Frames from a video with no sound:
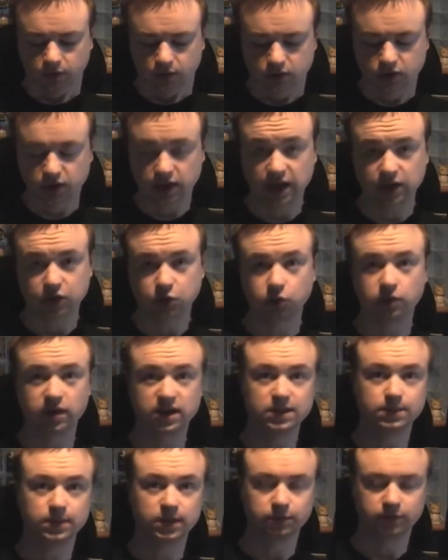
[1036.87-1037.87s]
So that's
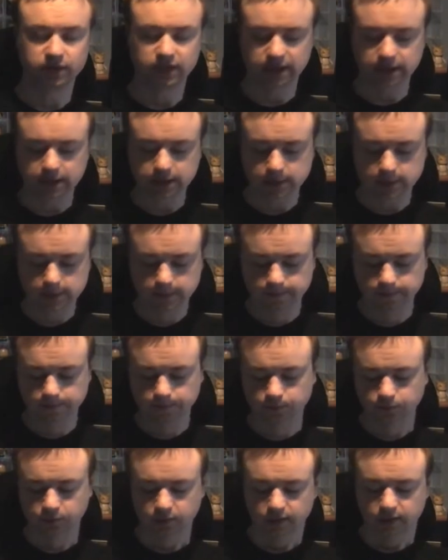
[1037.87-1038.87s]
already been released.
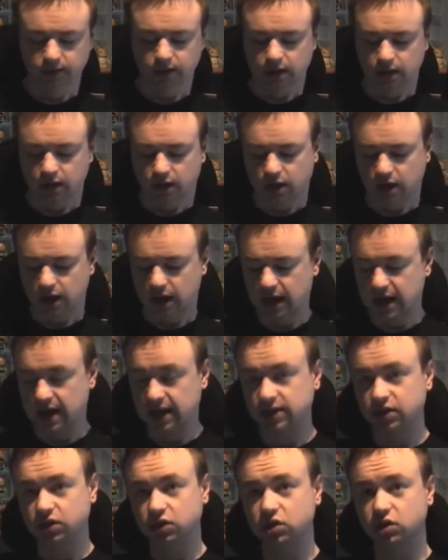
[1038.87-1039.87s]

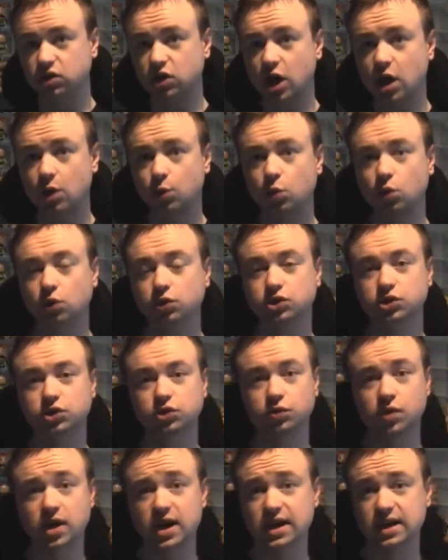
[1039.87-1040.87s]
And Star Wars
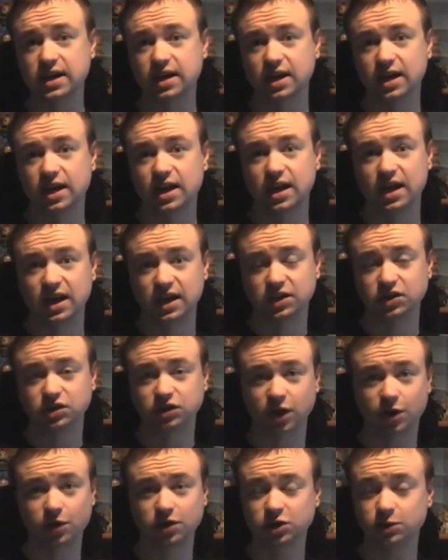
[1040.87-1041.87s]
3 is
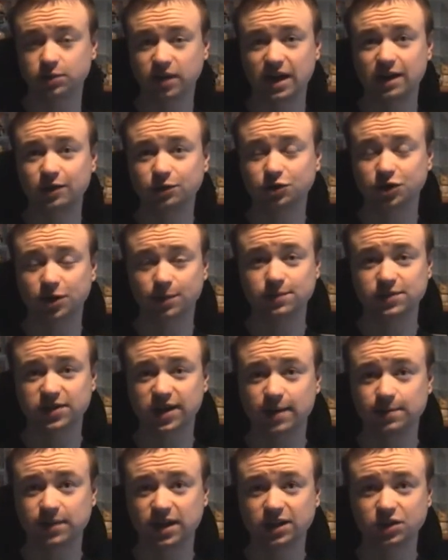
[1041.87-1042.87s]
going to be out
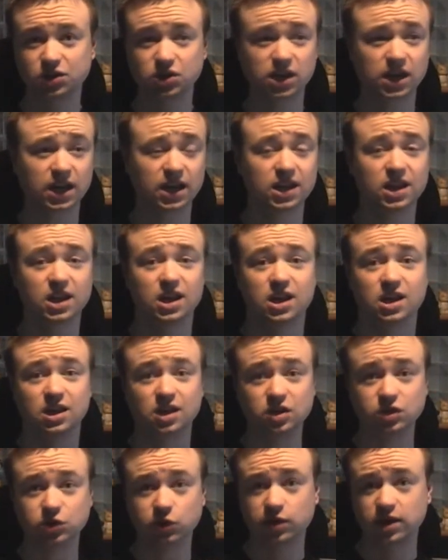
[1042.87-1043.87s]
sometime next year.
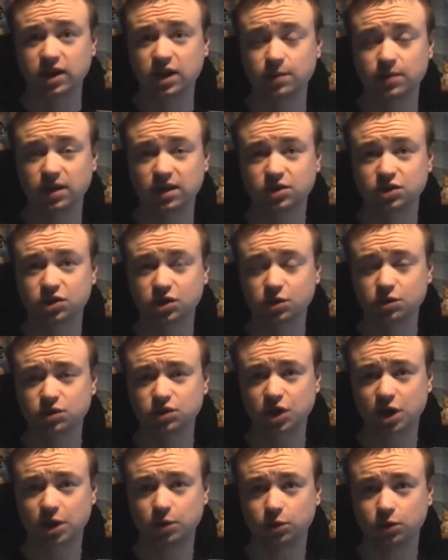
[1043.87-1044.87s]
There's already been 2
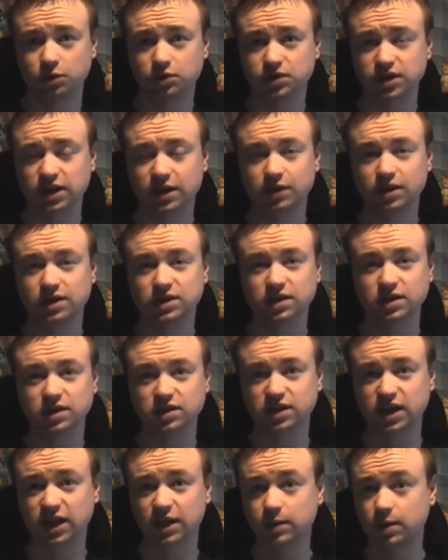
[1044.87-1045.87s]
Star Wars series, and the
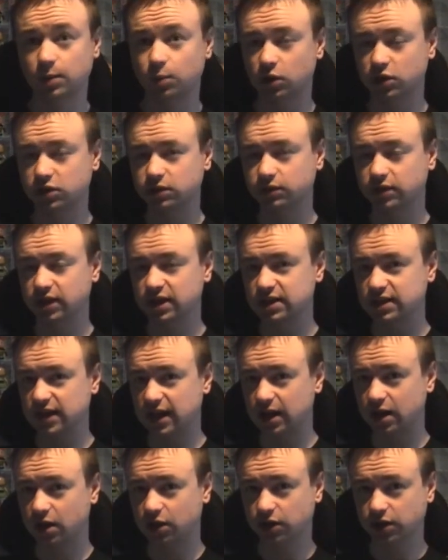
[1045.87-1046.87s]
second one wasn't released
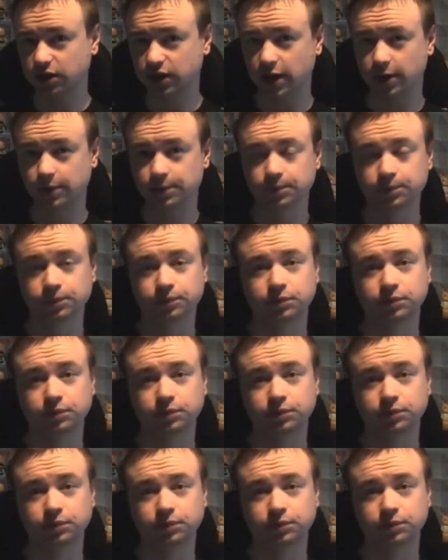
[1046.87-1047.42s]
that long ago.